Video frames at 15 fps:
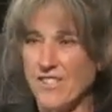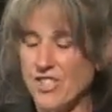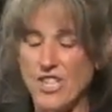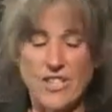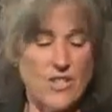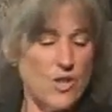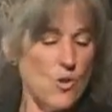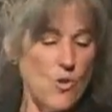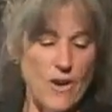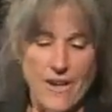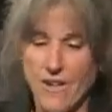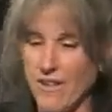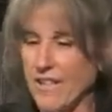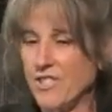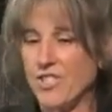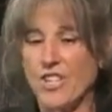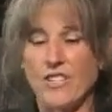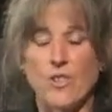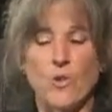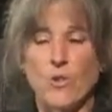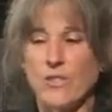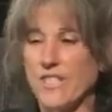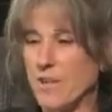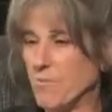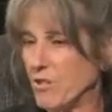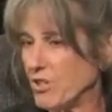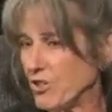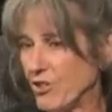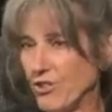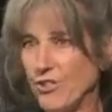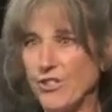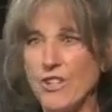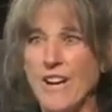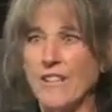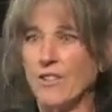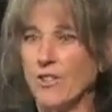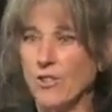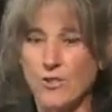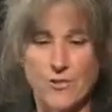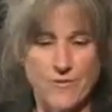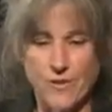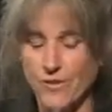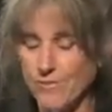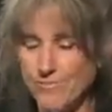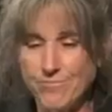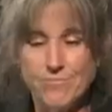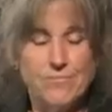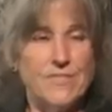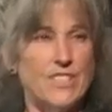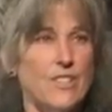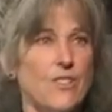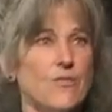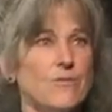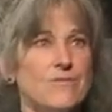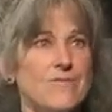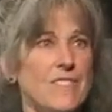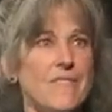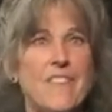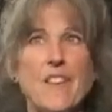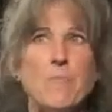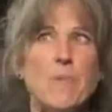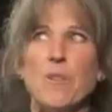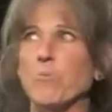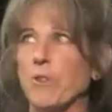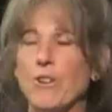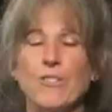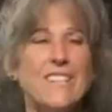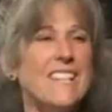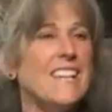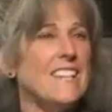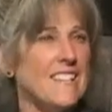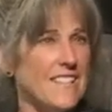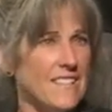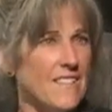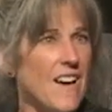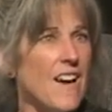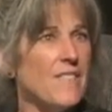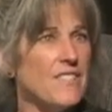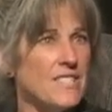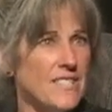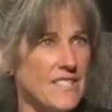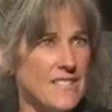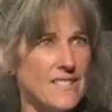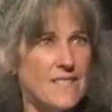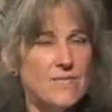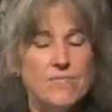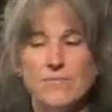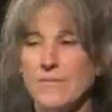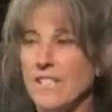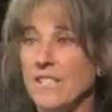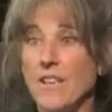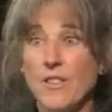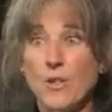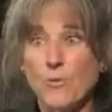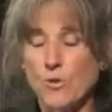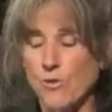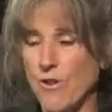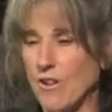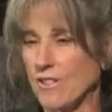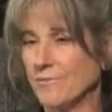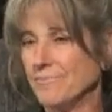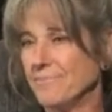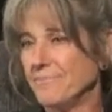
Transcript: I checked the oil, I checked the oil temperature, I looked for, a fan belt broken, anything, obvious things. Nothing was wrong.